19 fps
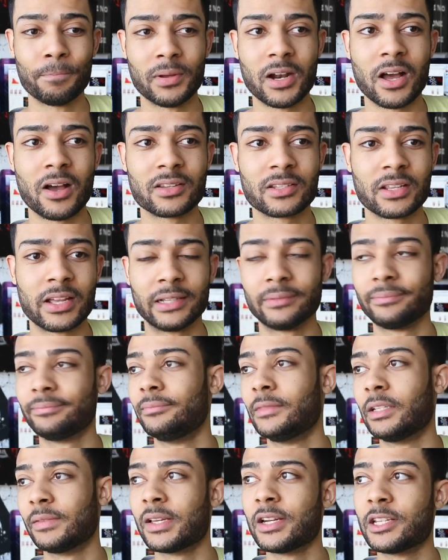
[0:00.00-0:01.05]
But I was like,
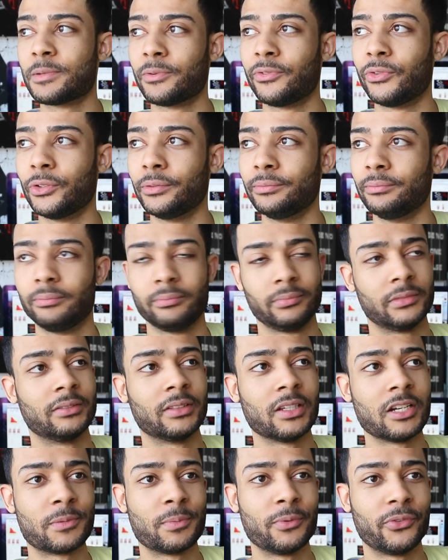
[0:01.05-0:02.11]
I've done this before. I've
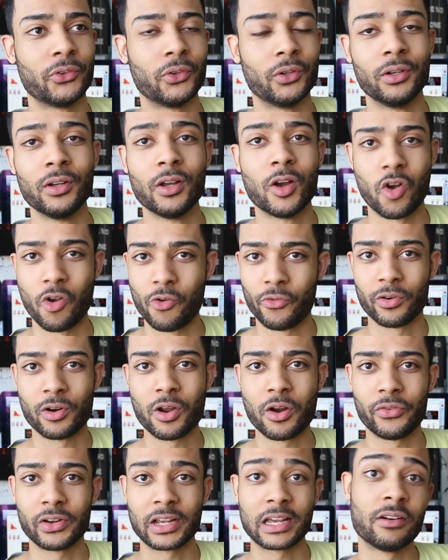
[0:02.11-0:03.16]
done this before. Over and
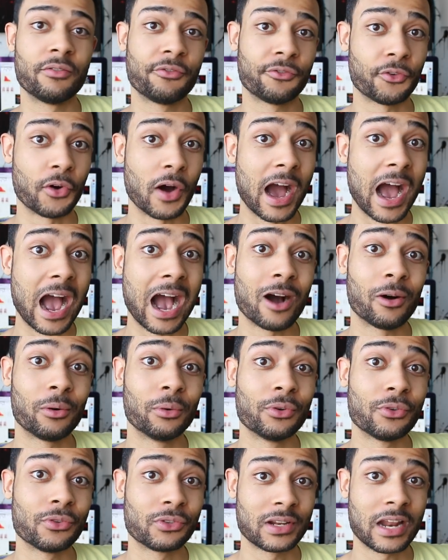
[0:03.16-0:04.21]
over again for
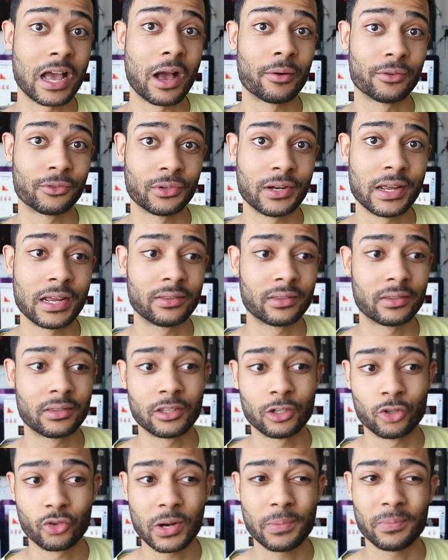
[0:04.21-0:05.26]
hours and hours on end.
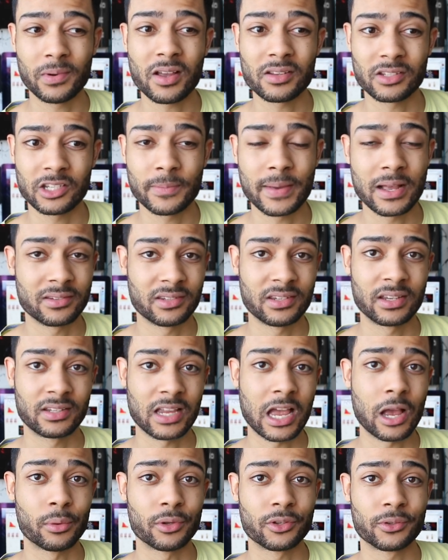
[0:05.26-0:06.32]
The trip lasted about
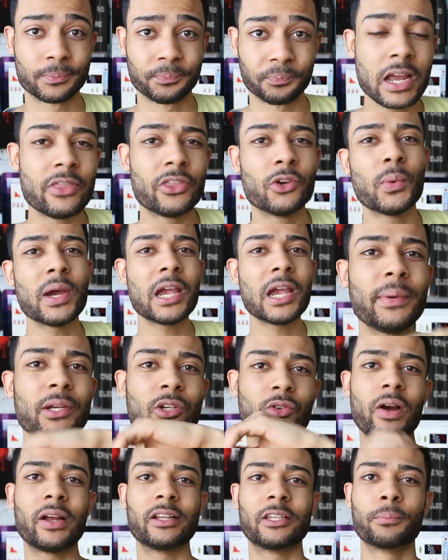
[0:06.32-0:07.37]
6 hours. And the we
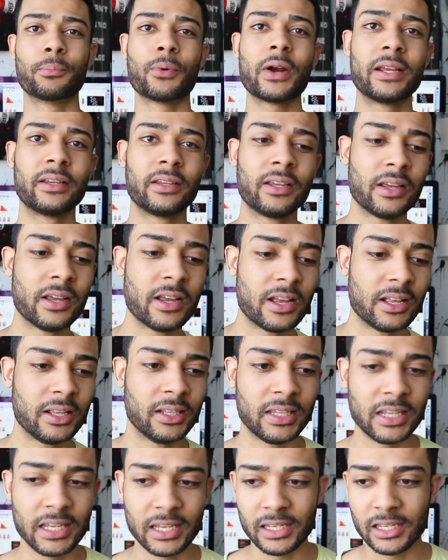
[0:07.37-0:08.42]
tried to break
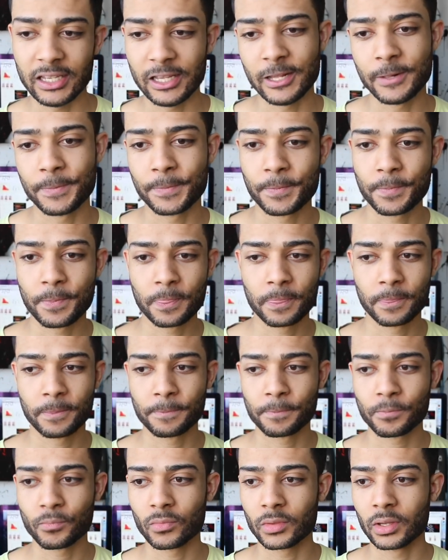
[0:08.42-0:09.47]
the
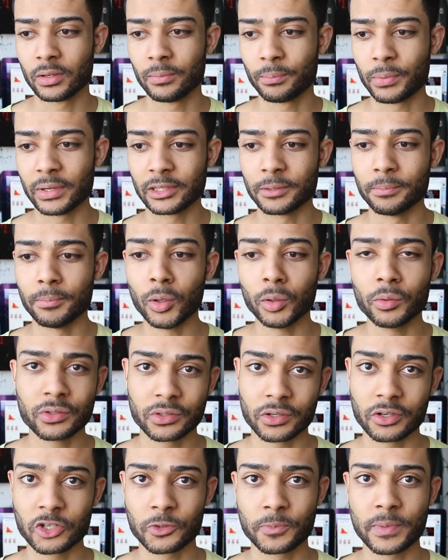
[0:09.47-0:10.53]
mold,
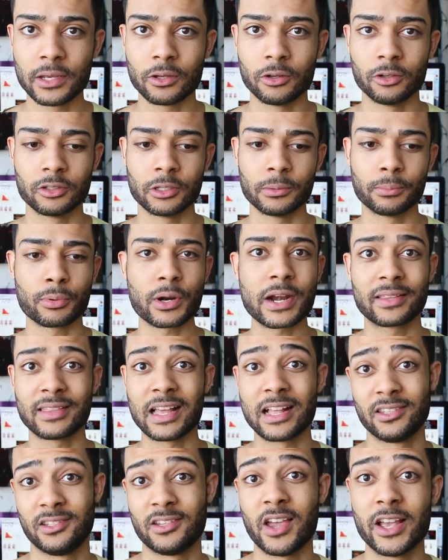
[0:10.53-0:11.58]
so to speak, or to break
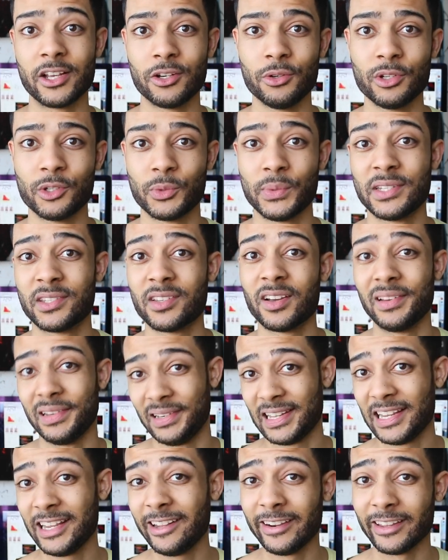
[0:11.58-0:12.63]
that cycle, was we
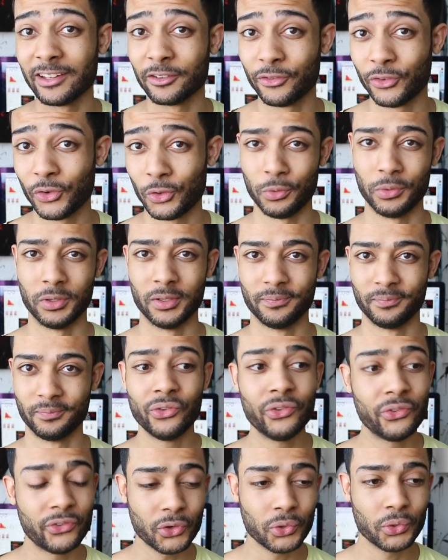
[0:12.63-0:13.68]
started eating food.
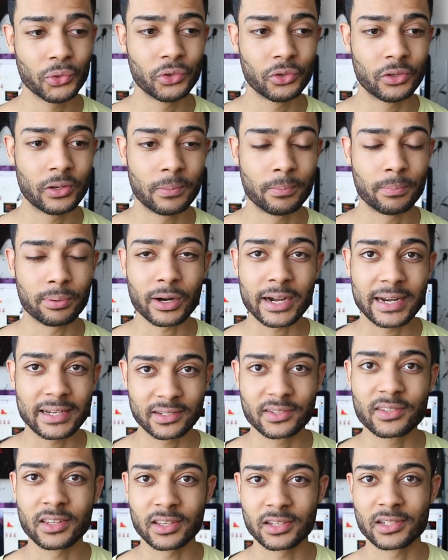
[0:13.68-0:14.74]
Food
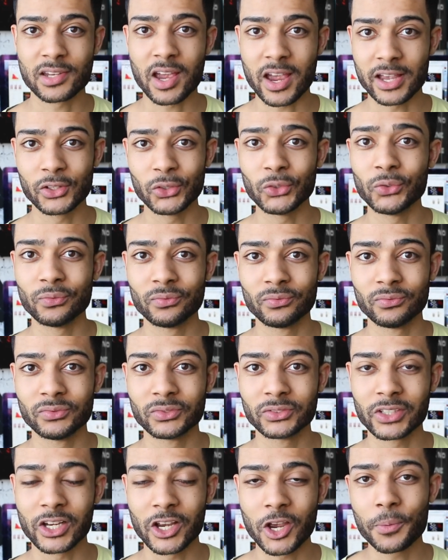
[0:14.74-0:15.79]
breaks the cycle.
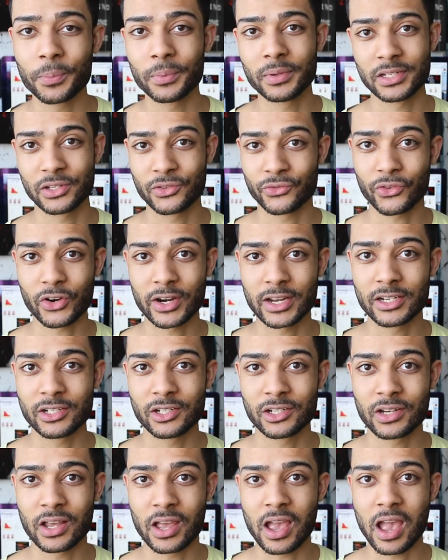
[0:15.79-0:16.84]
I opened his
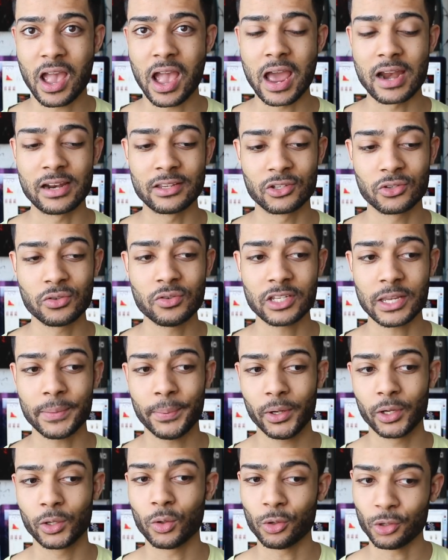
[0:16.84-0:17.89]
fridge, and as soon as I
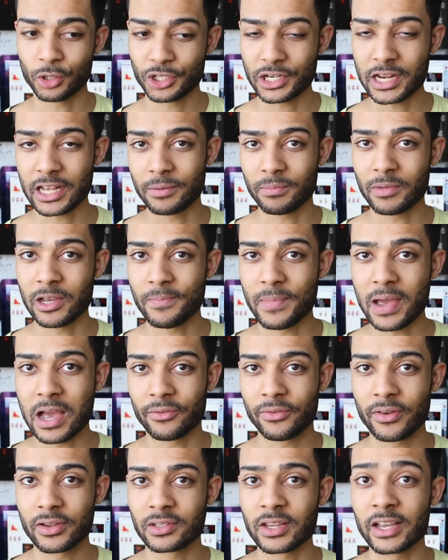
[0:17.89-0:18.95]
put a courgette in my
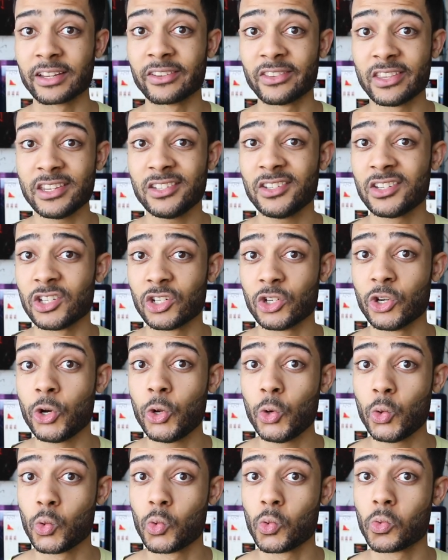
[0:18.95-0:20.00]
mouth, I was like, this is
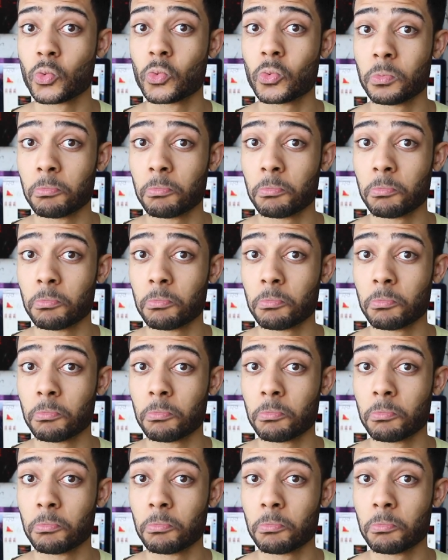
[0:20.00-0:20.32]
new.